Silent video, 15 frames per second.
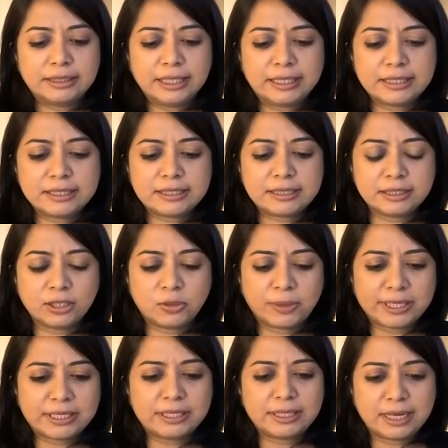there is the
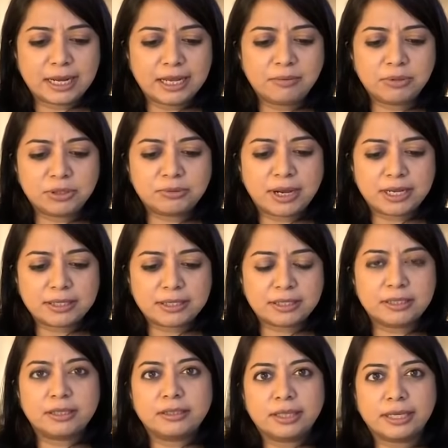question that I want to ask
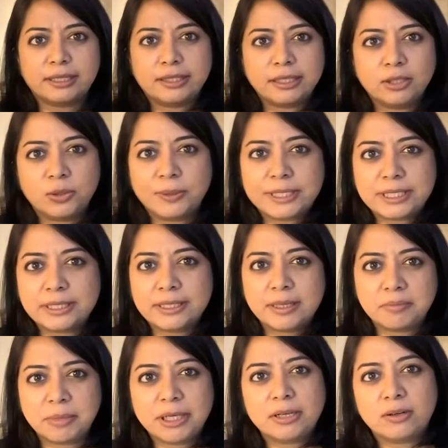here, that I think the question
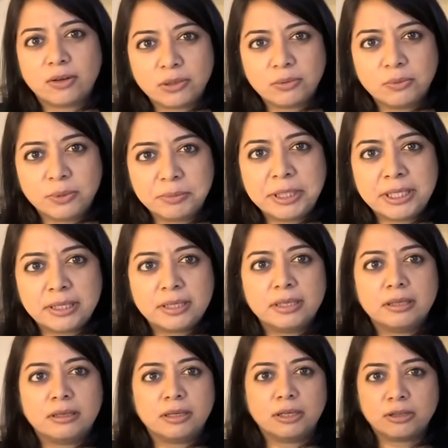that made a lot of women
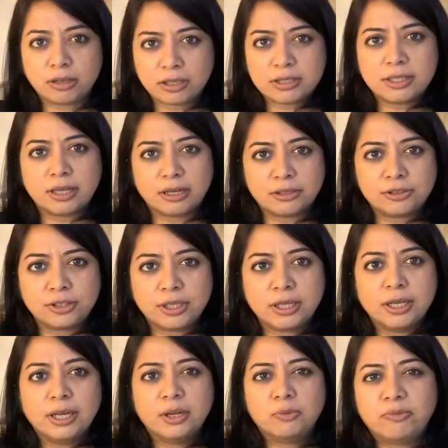across the
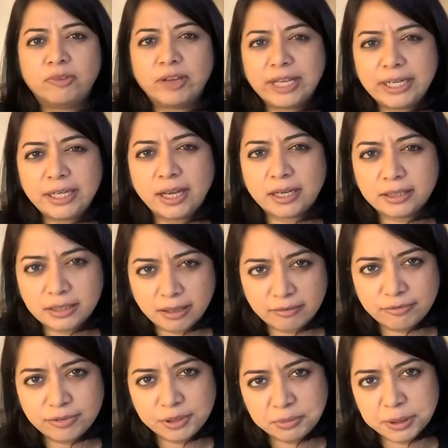country very
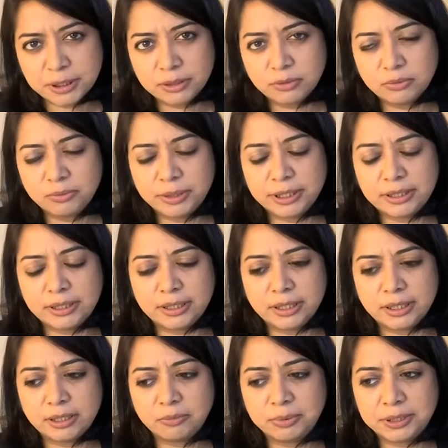uncomfortable
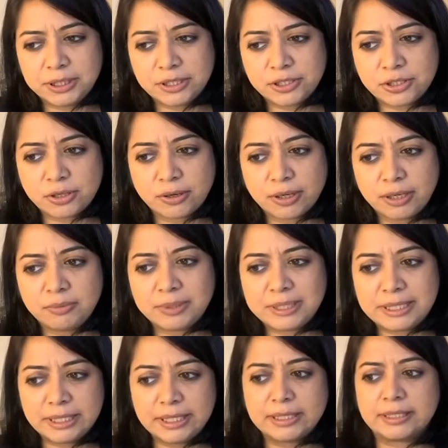with this story
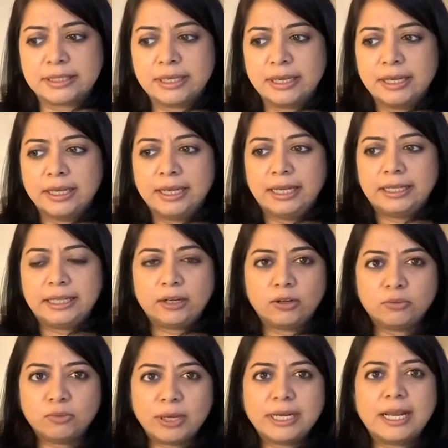was this, that
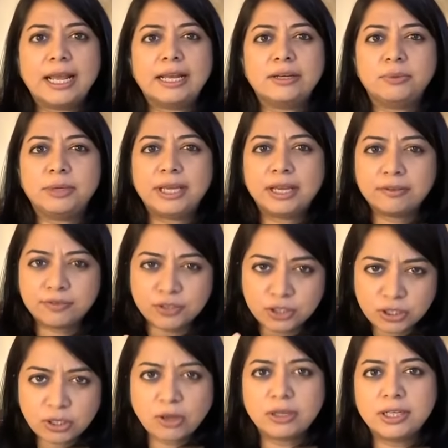on one hand, we have
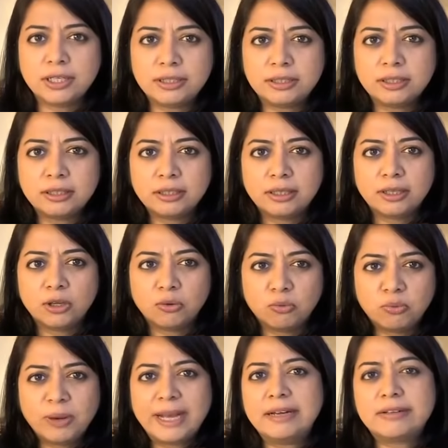solid,
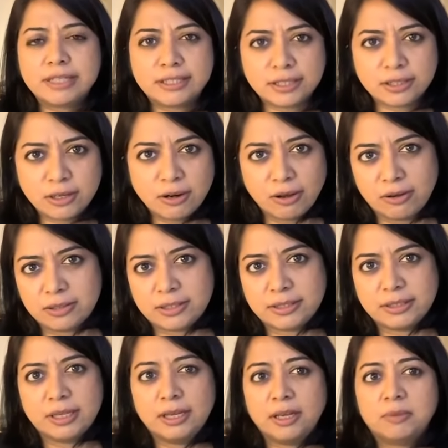well-written
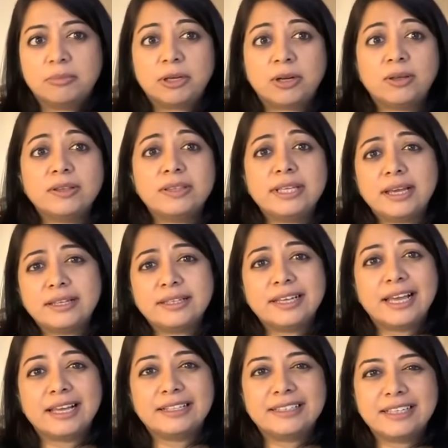laws. But on the other
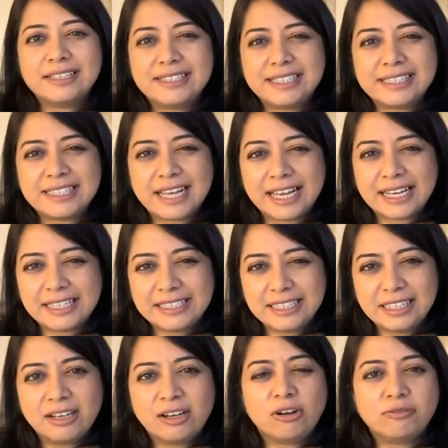hand, there is this
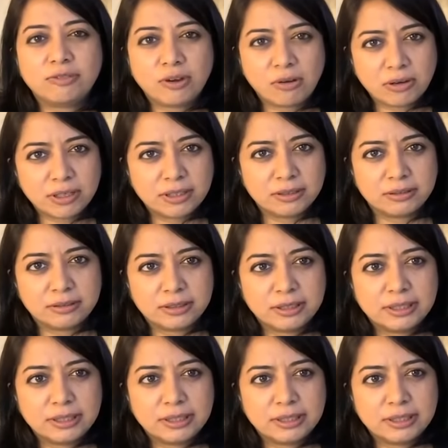idea of honor